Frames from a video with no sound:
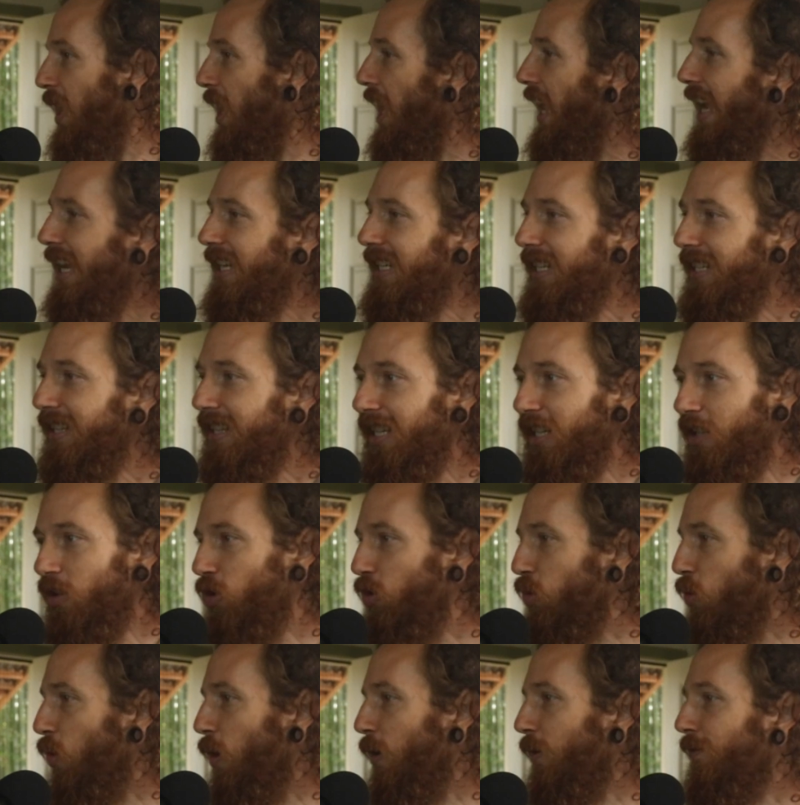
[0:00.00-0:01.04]
anything
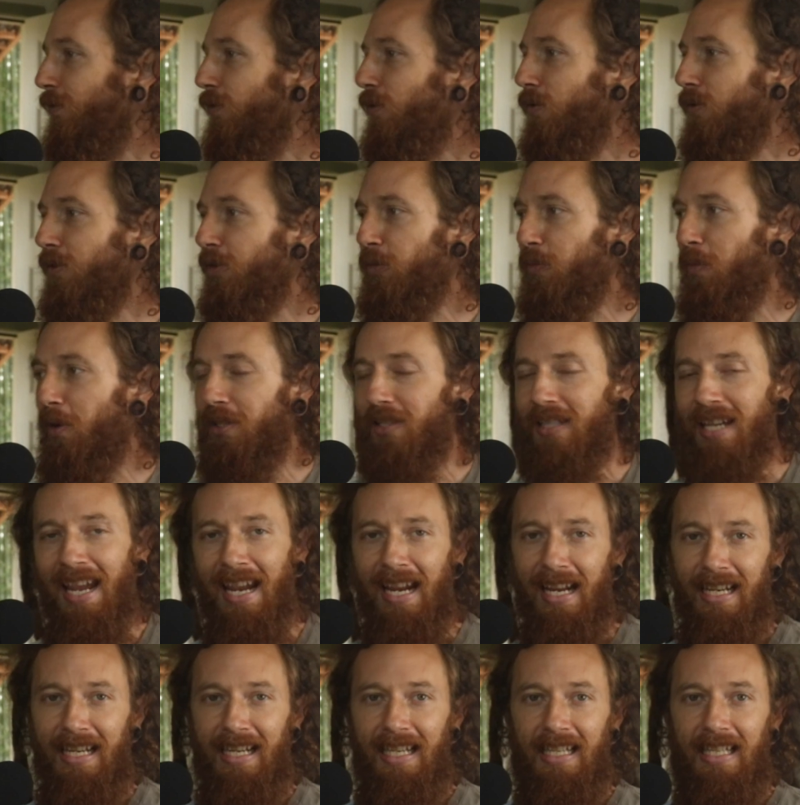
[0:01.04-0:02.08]
joyful or
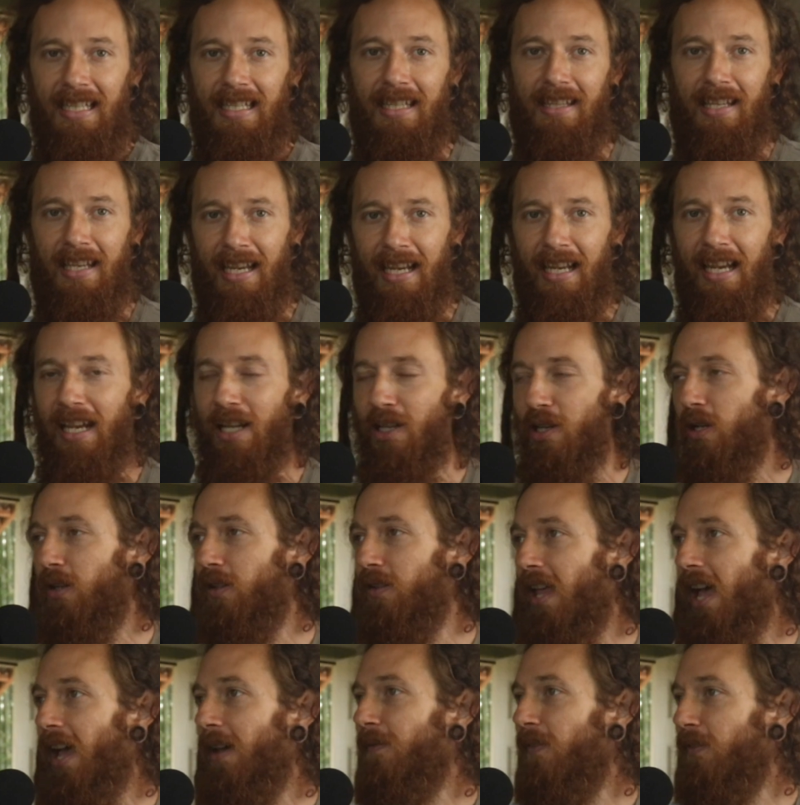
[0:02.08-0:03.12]
spontaneous thing in your
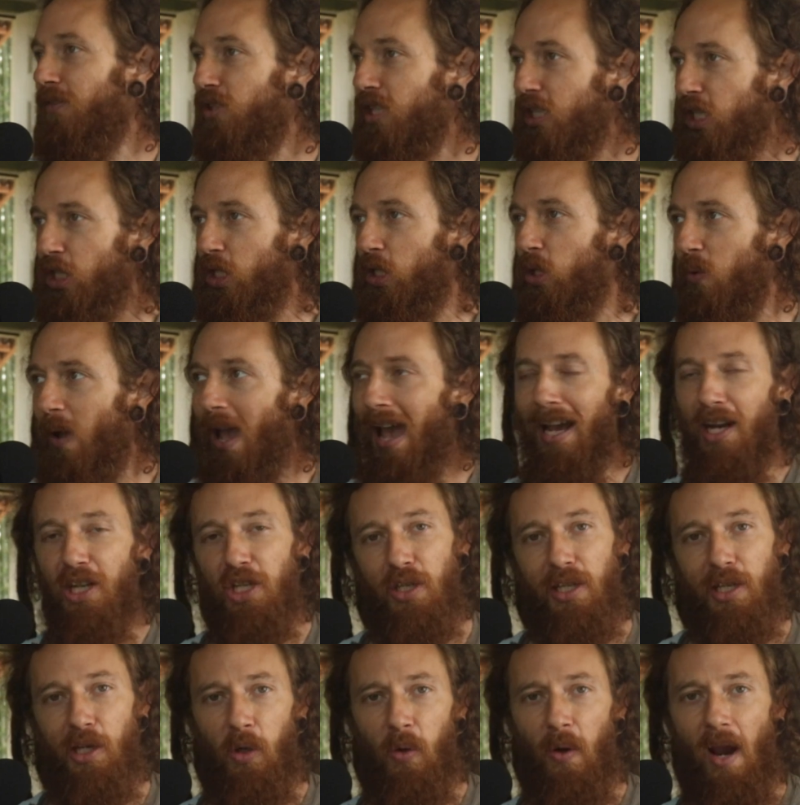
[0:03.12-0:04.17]
life, did you
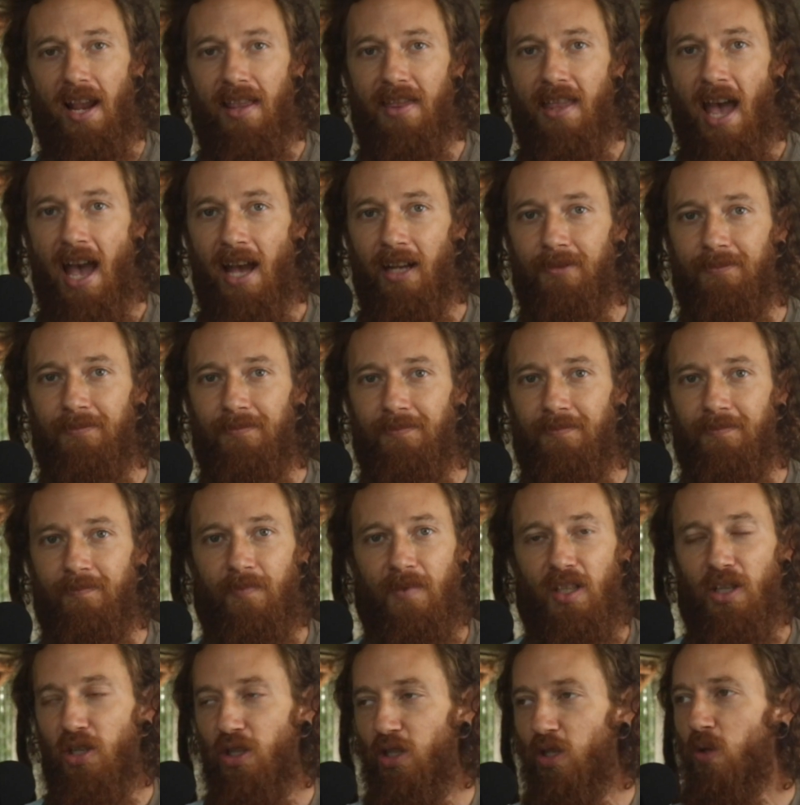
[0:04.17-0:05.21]
actually create that?
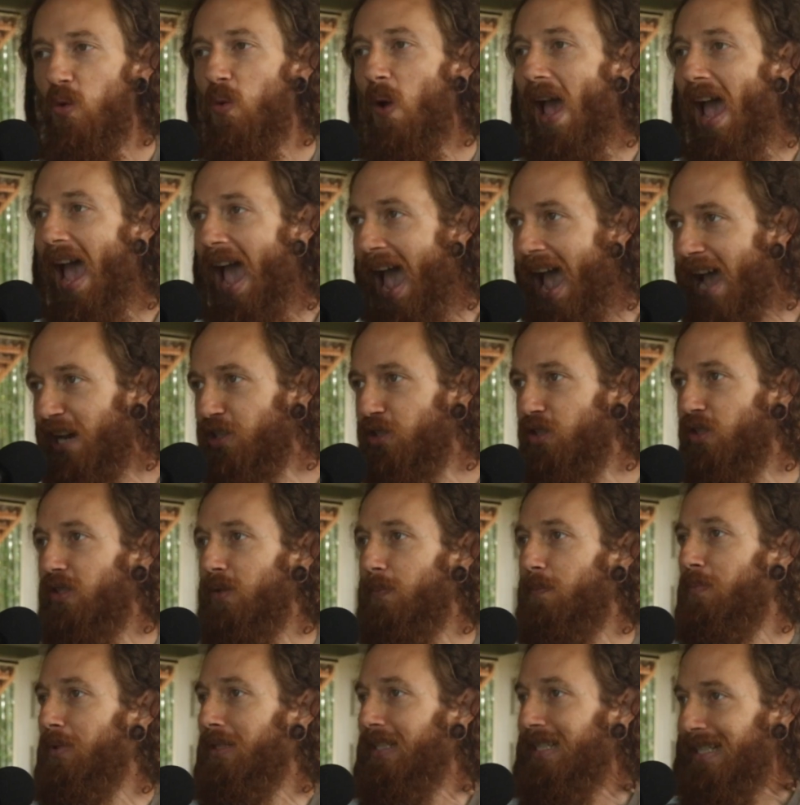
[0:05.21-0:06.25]
Did you
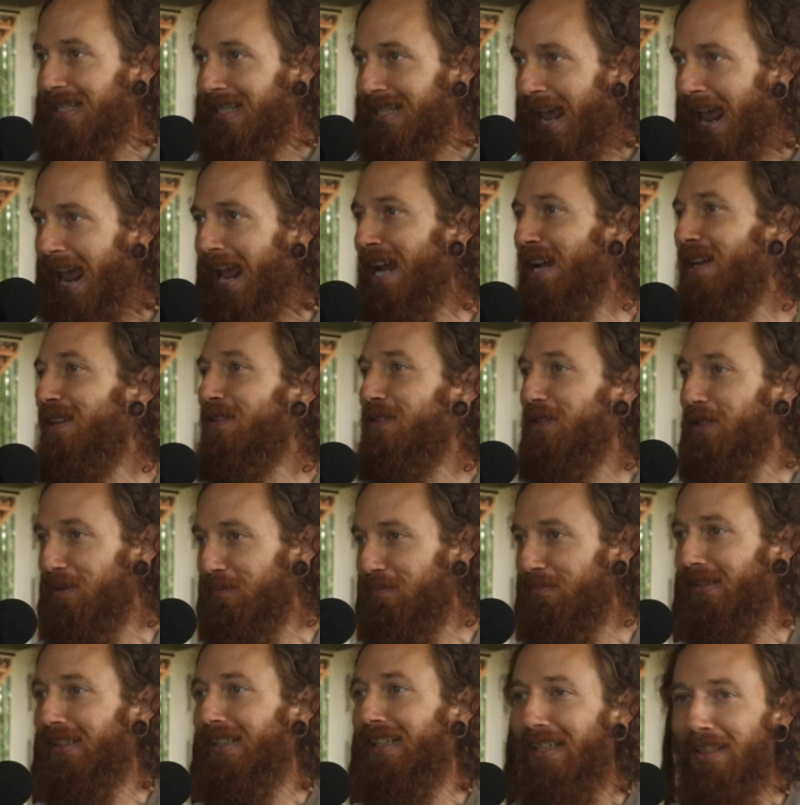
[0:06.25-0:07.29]
actually,
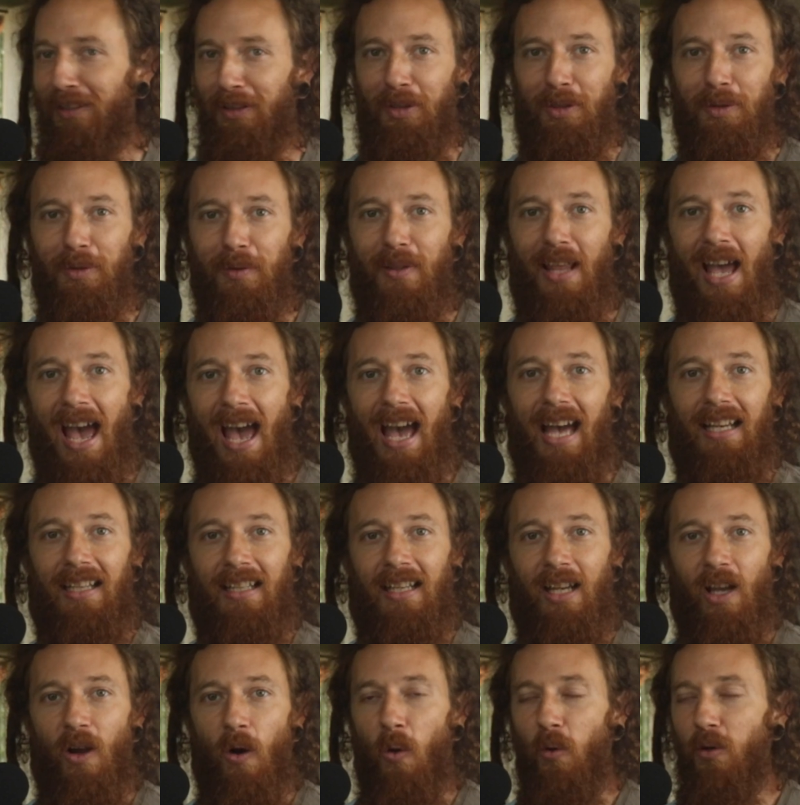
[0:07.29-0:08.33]
tangibly do that?
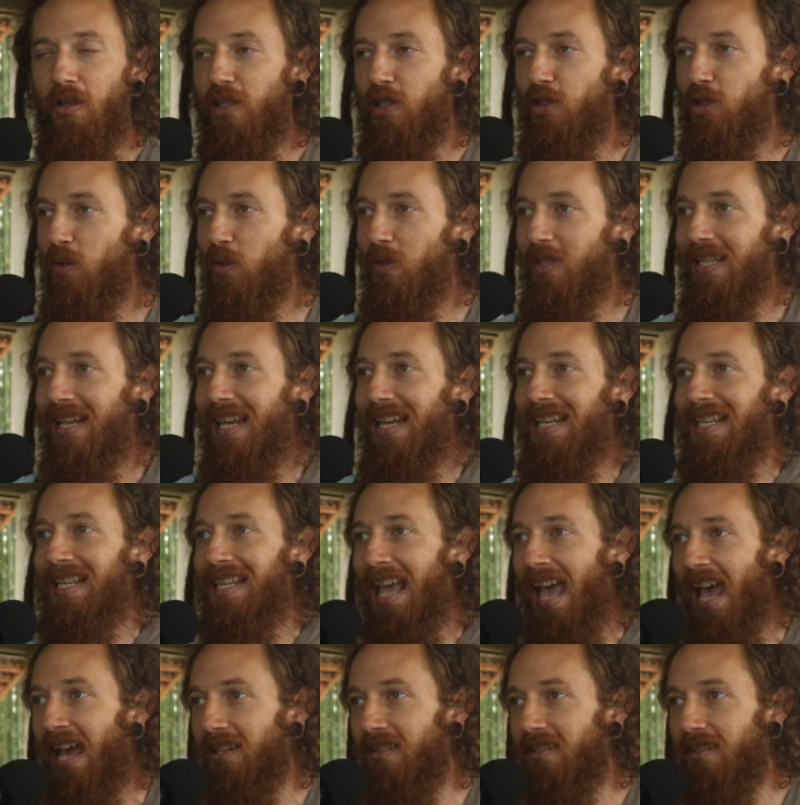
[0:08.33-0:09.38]
Or did you say
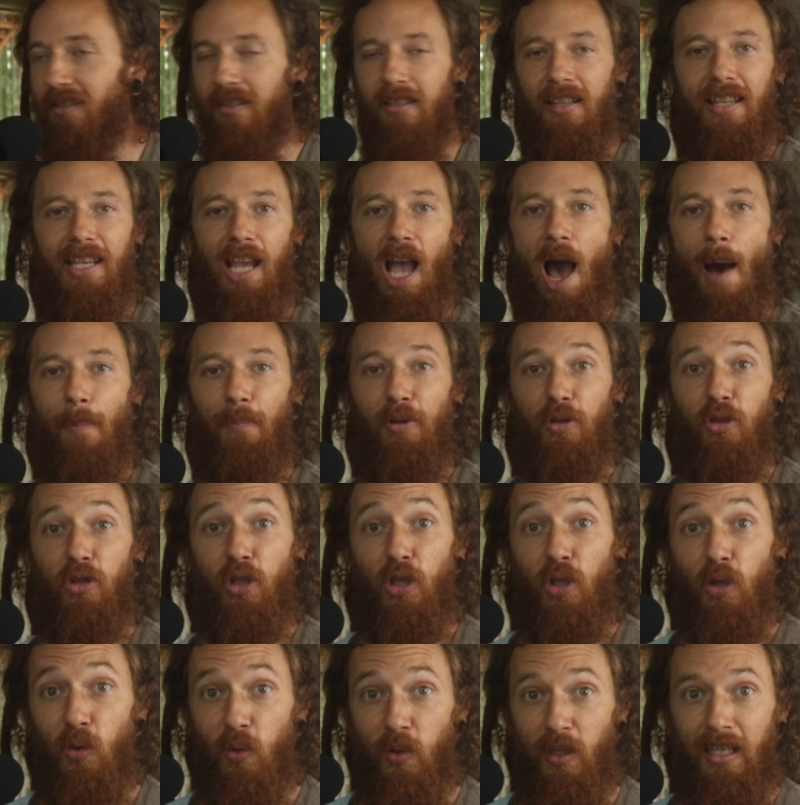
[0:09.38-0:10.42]
yes to the
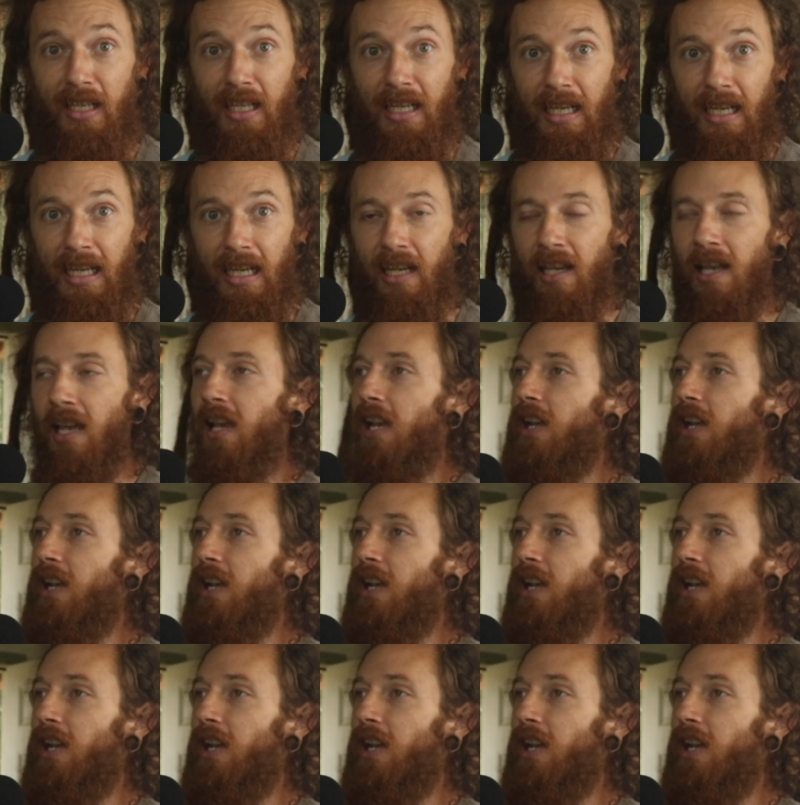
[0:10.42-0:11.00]
opportunity